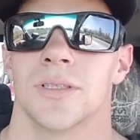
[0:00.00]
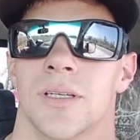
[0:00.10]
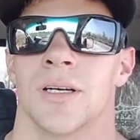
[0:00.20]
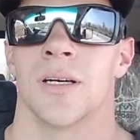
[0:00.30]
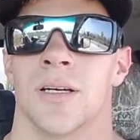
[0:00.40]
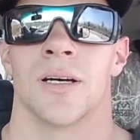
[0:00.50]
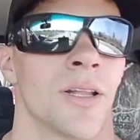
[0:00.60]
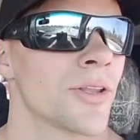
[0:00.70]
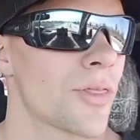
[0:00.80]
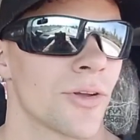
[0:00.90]

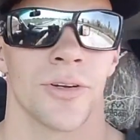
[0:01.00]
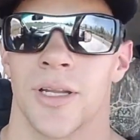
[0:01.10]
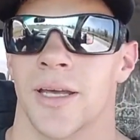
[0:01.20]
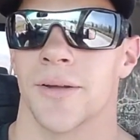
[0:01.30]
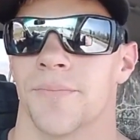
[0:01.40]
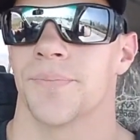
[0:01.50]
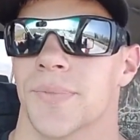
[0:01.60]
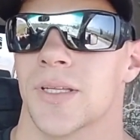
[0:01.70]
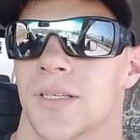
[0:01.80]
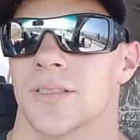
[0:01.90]
on the 3rd day.
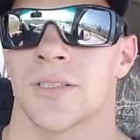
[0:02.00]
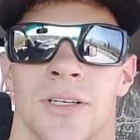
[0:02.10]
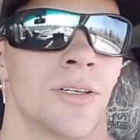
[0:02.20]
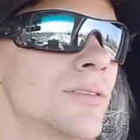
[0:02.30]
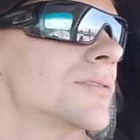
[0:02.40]
So